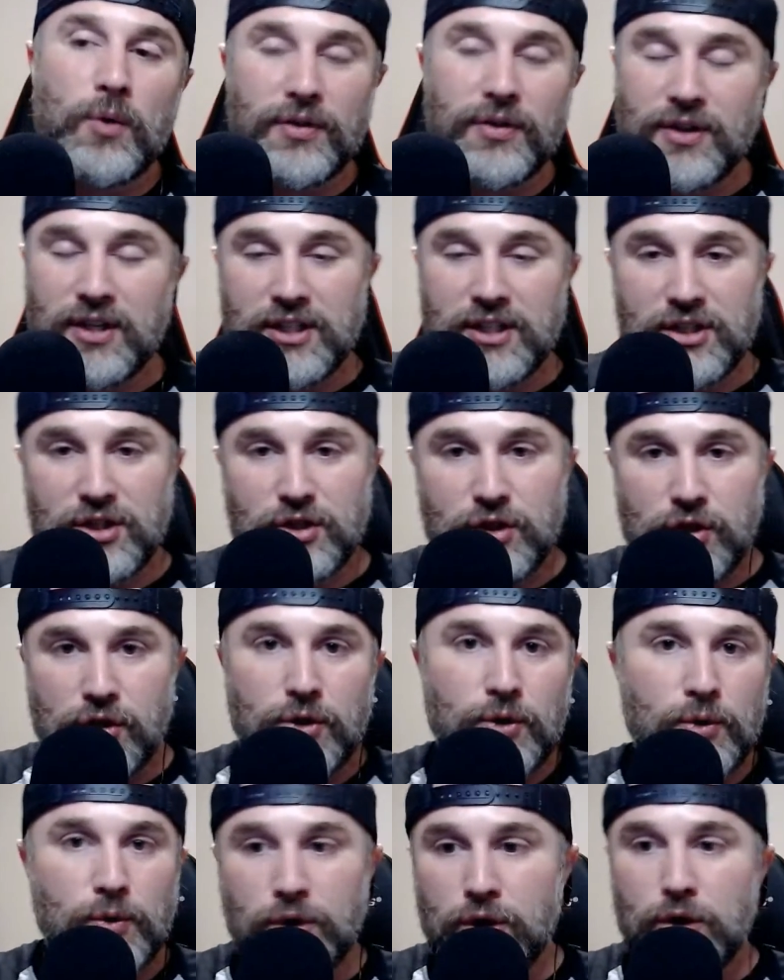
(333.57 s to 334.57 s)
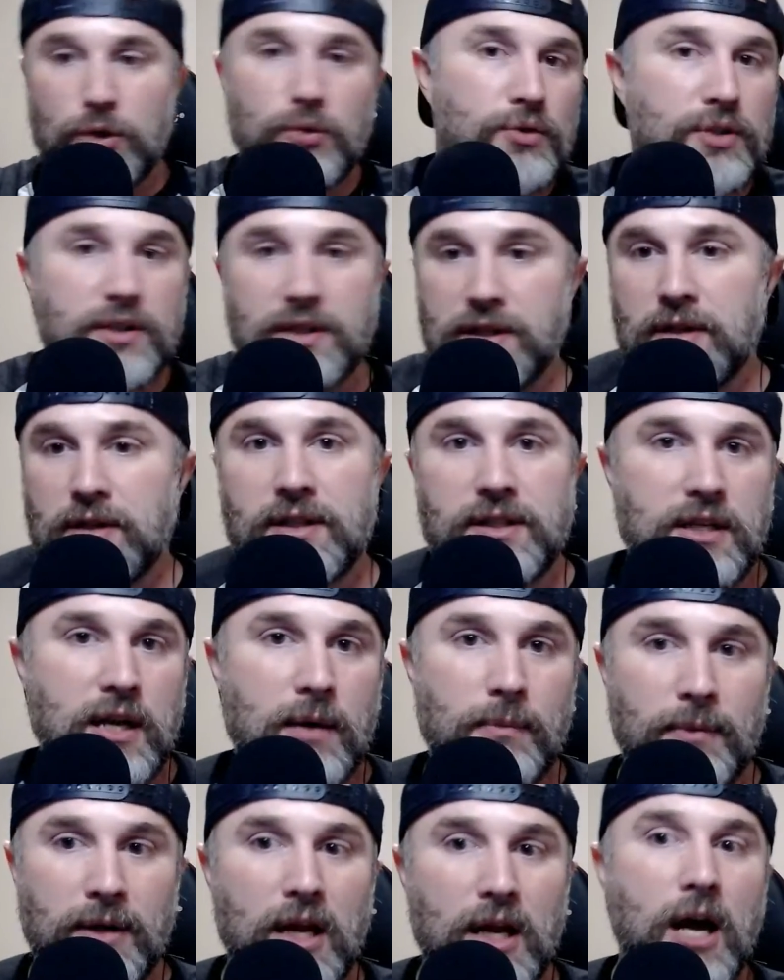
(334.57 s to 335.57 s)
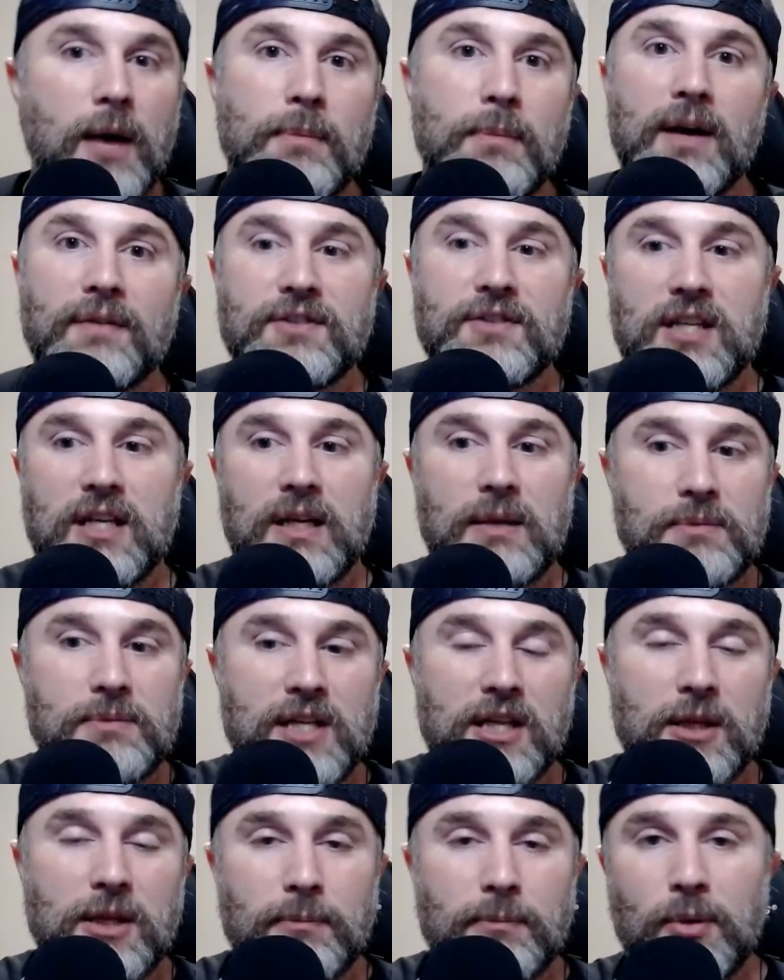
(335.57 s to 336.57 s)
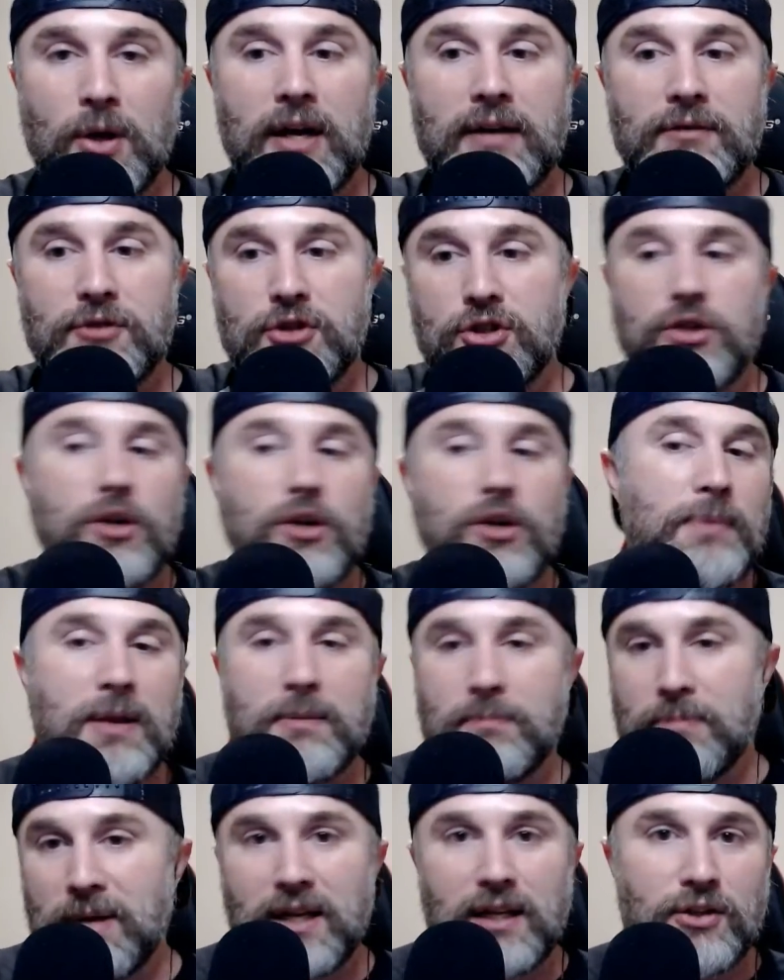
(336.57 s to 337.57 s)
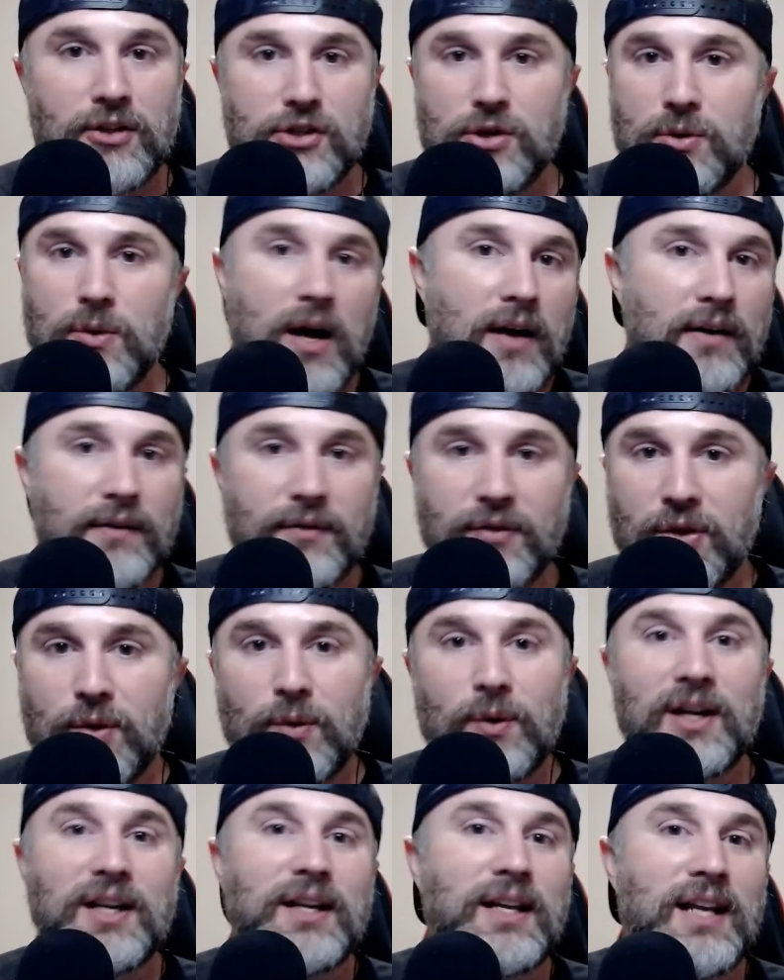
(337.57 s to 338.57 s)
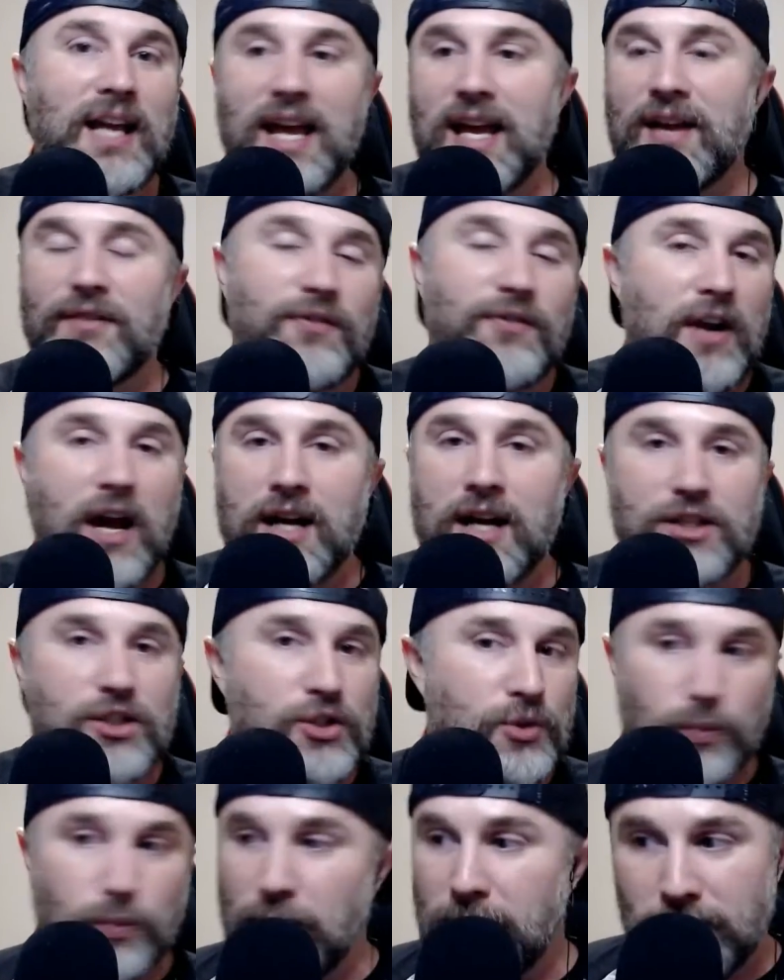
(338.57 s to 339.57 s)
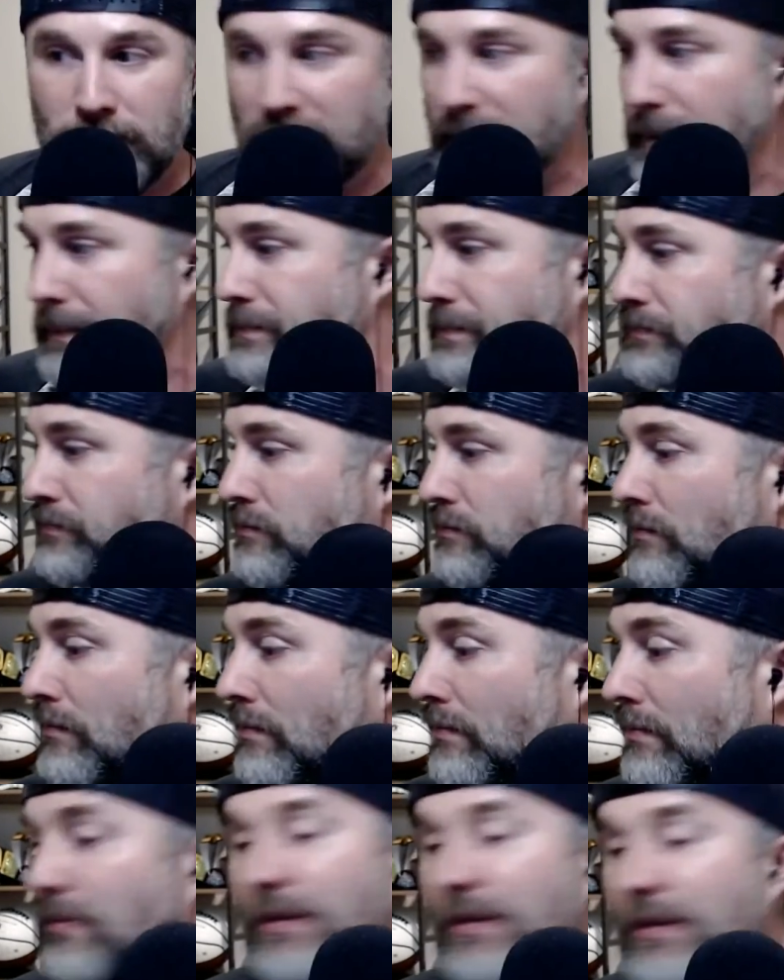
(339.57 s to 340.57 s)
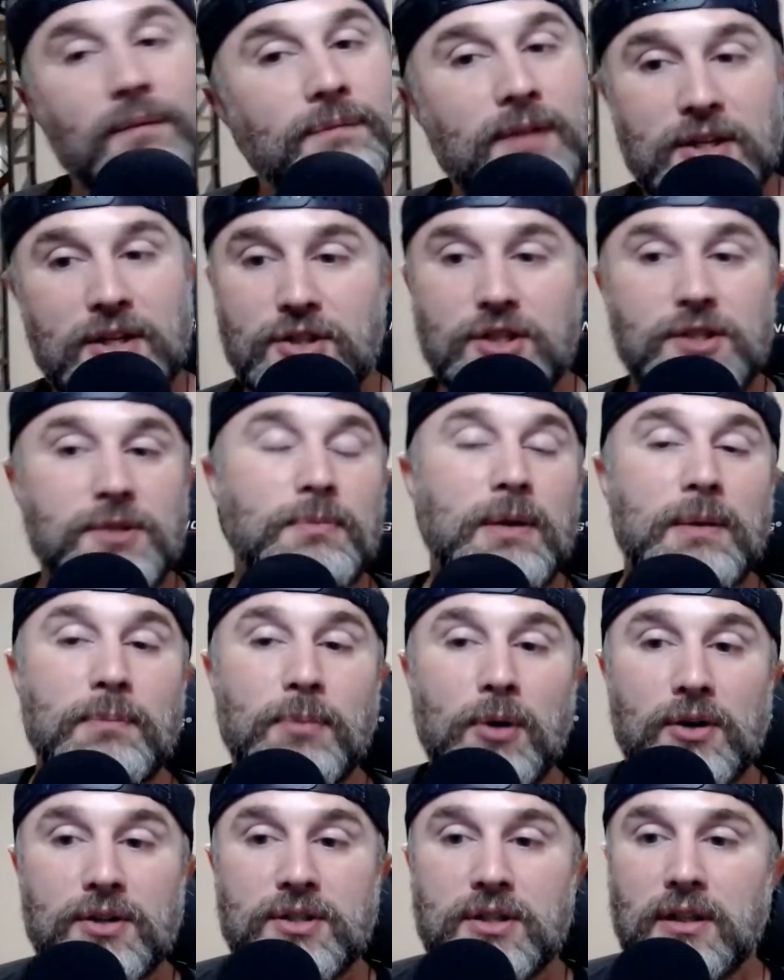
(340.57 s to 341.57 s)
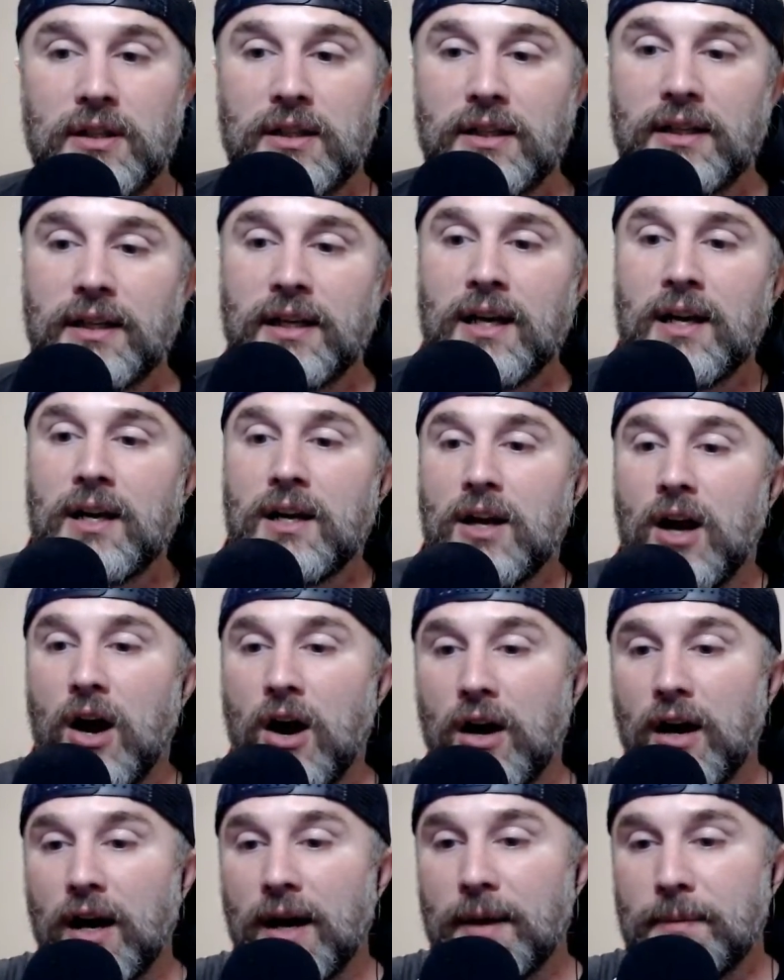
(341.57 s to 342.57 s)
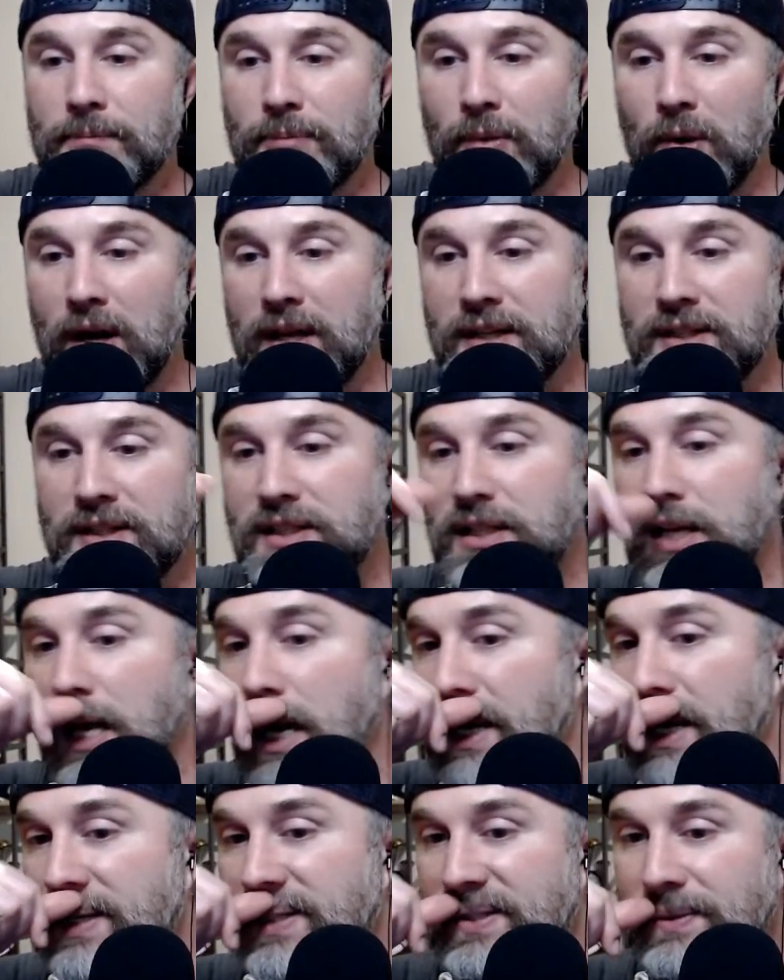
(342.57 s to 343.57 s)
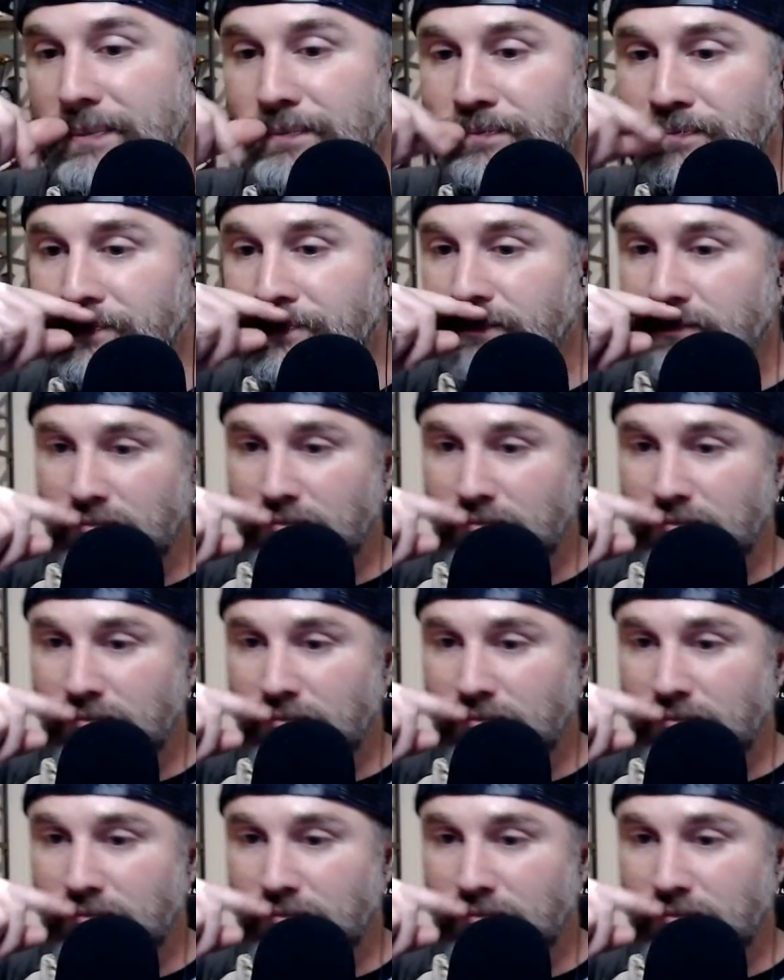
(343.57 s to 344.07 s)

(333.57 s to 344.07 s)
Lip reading: with these 2 huge series coming up of teams that the Braves should be beating 2 out of 3, if not sweeping. That's just me personally. All right, Brett says,